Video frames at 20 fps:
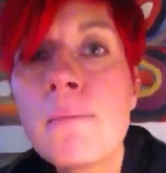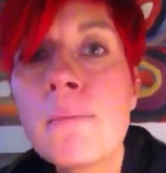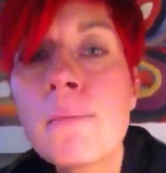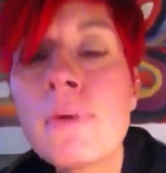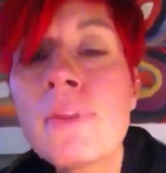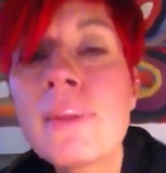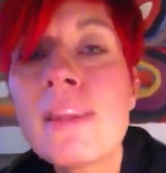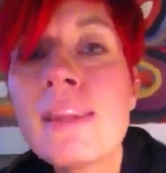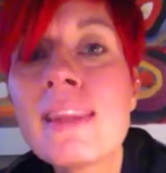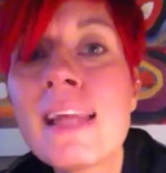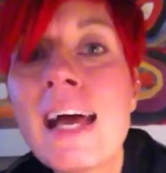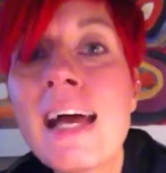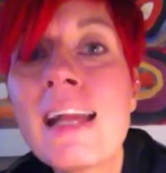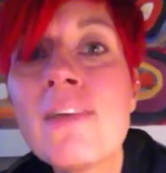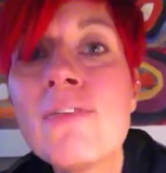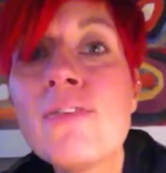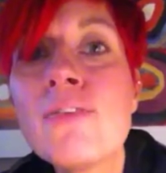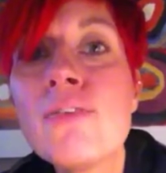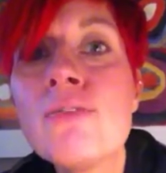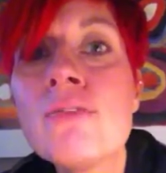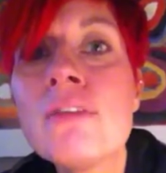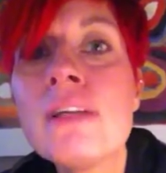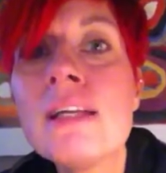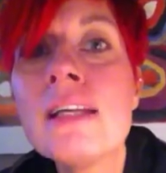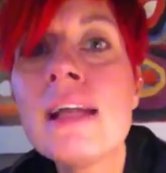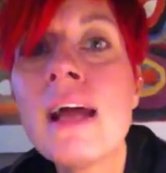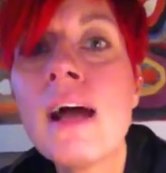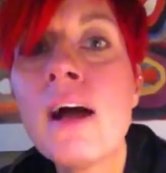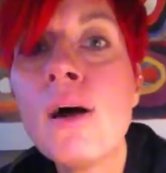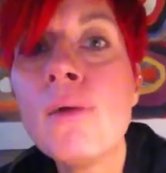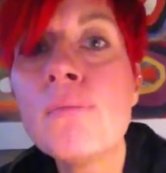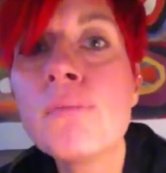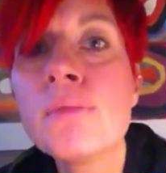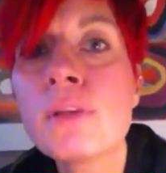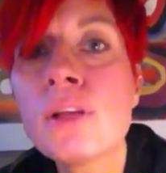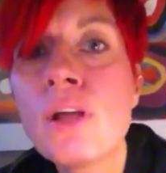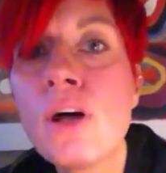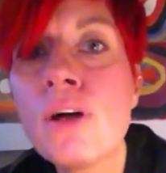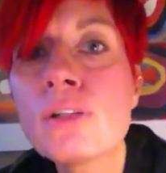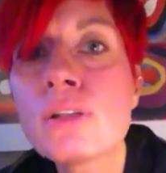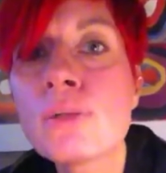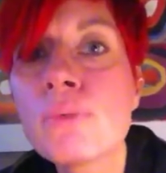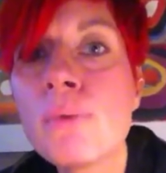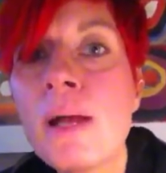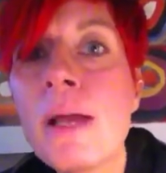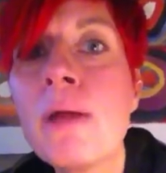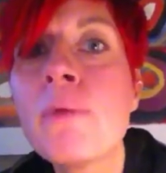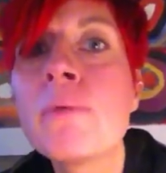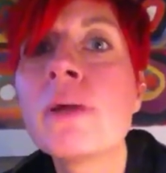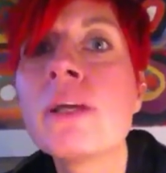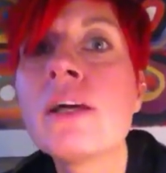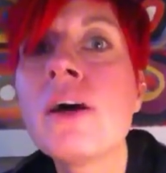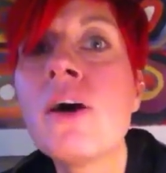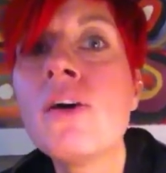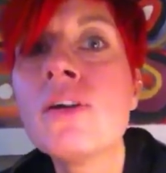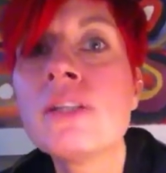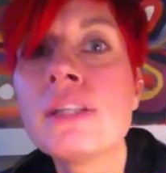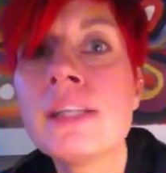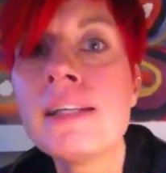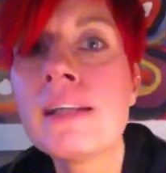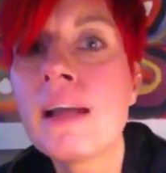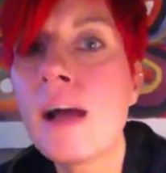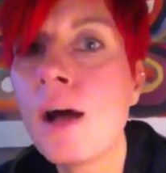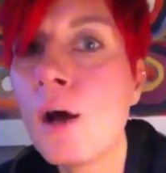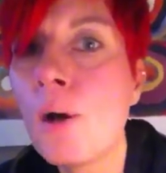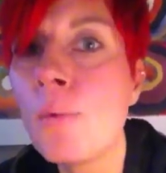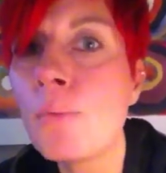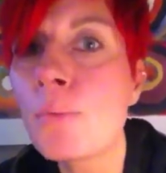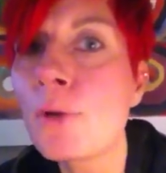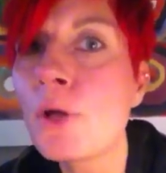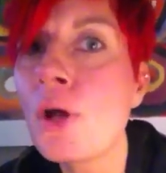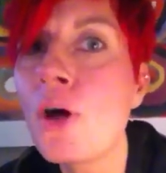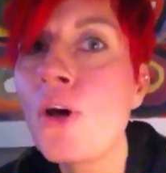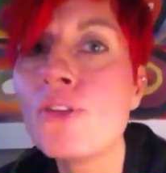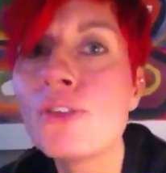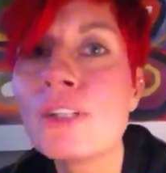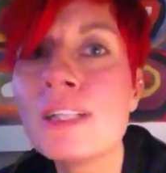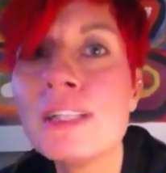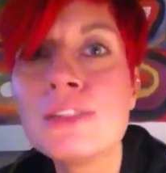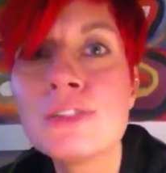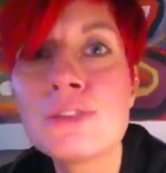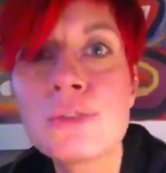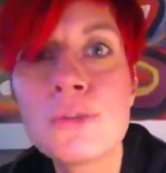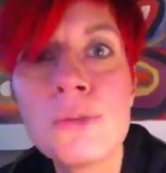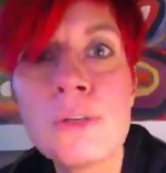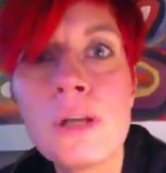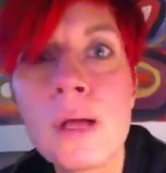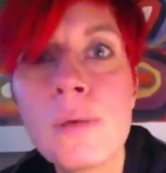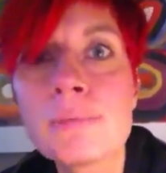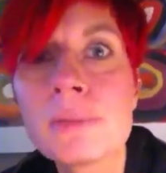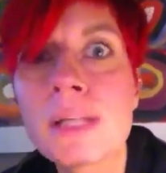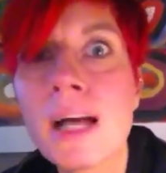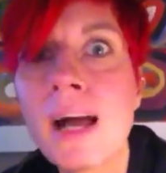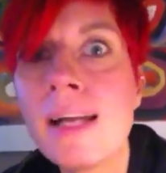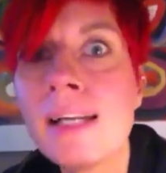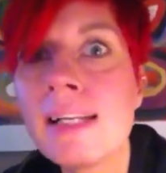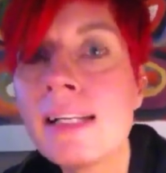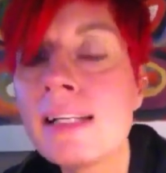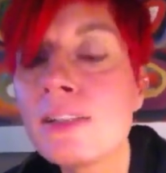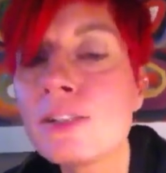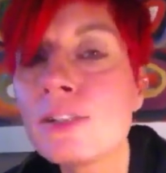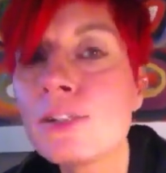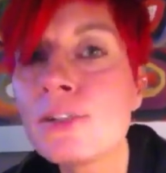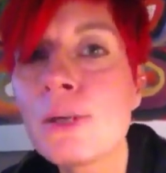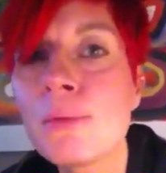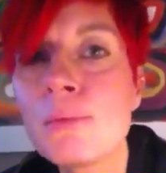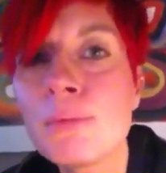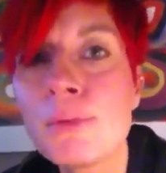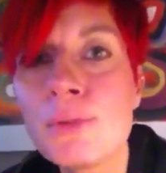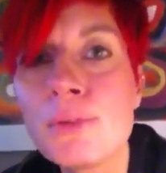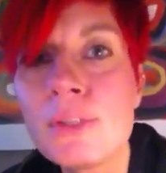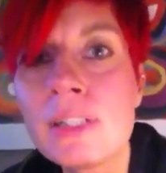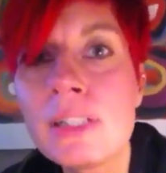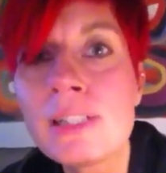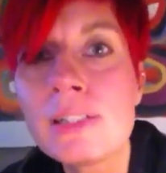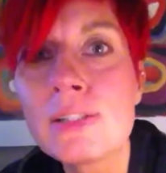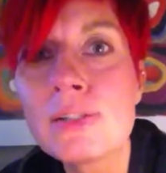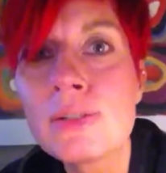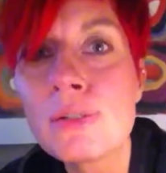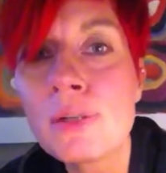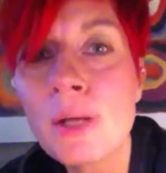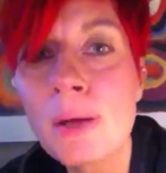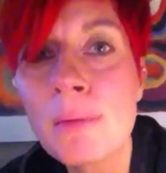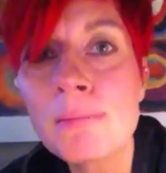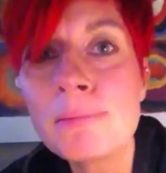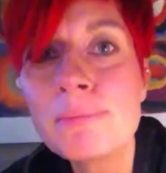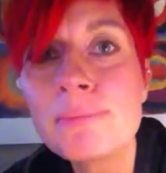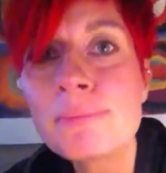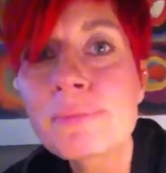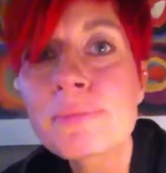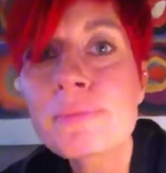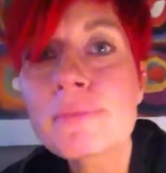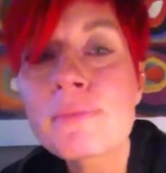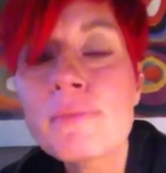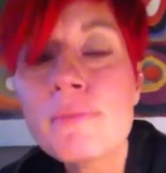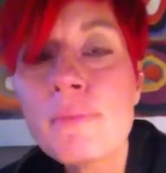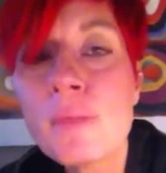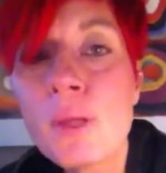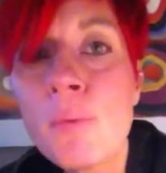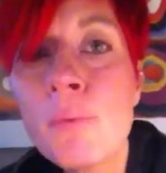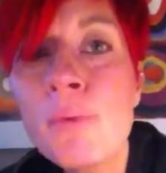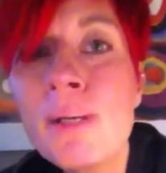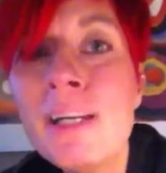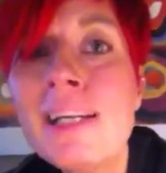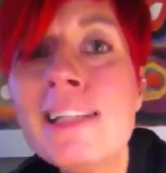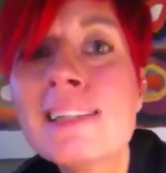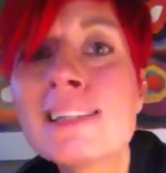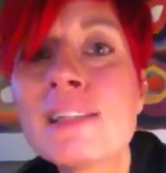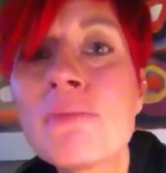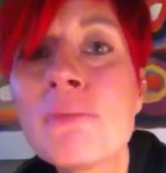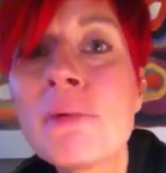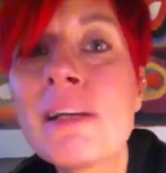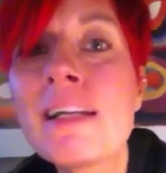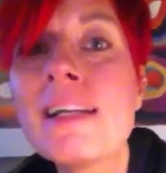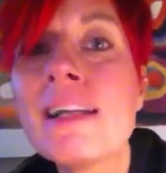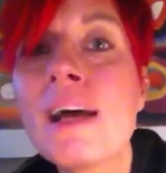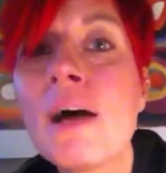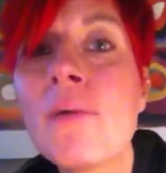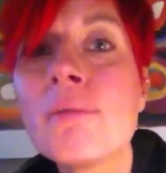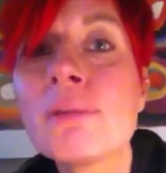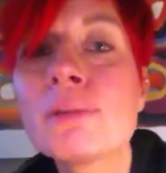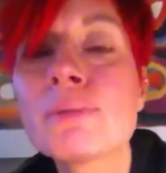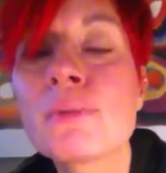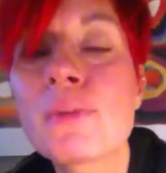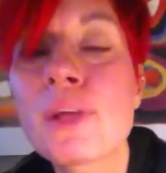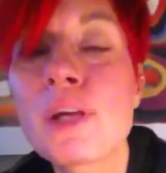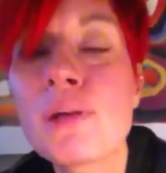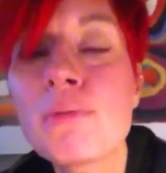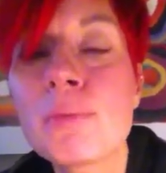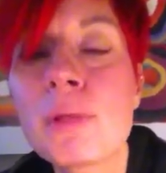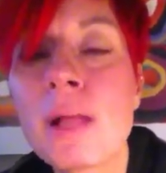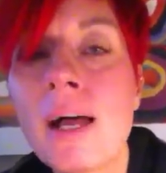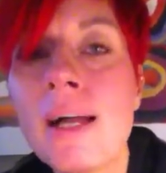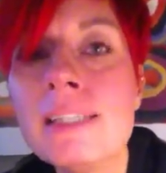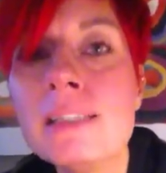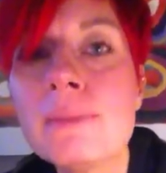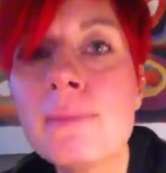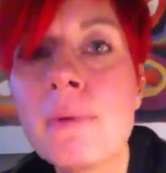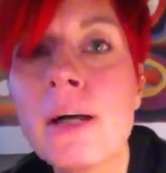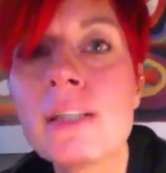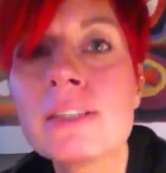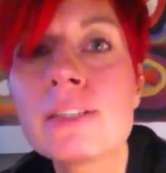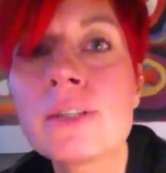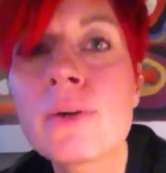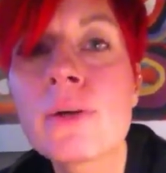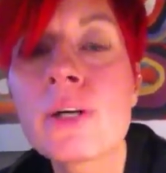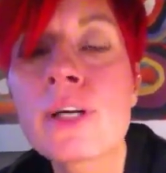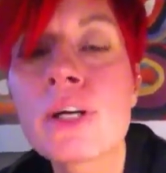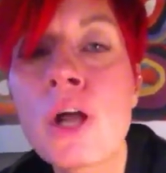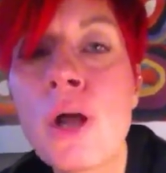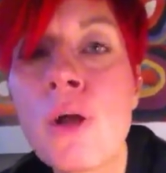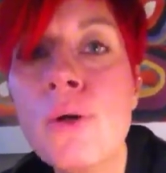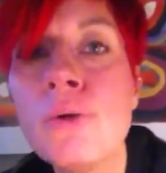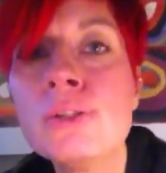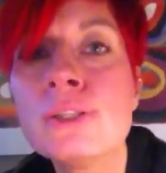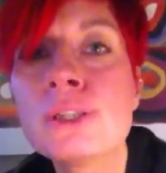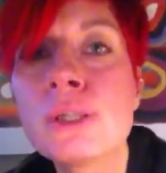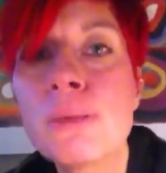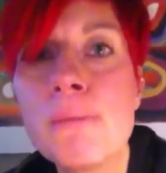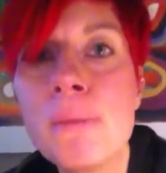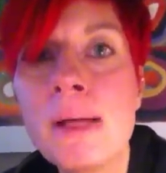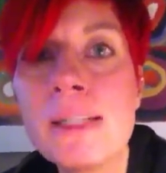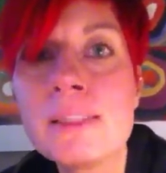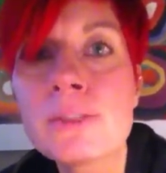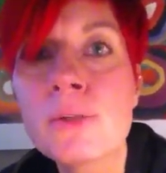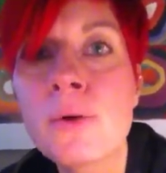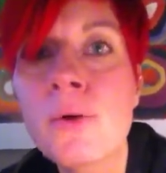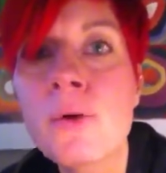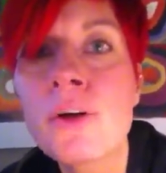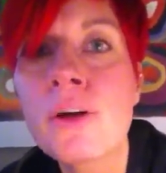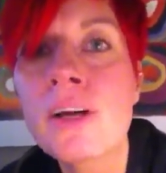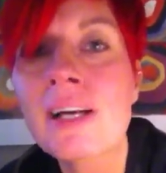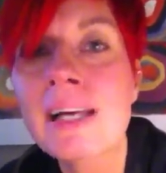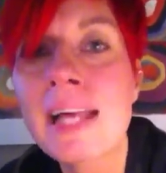Within that, if you need help along the way, we all need help. We all need tune-ups. I need a tune-up. You need a tune-up. We need somebody to help us with our blind spots. So a coach, a mentor, a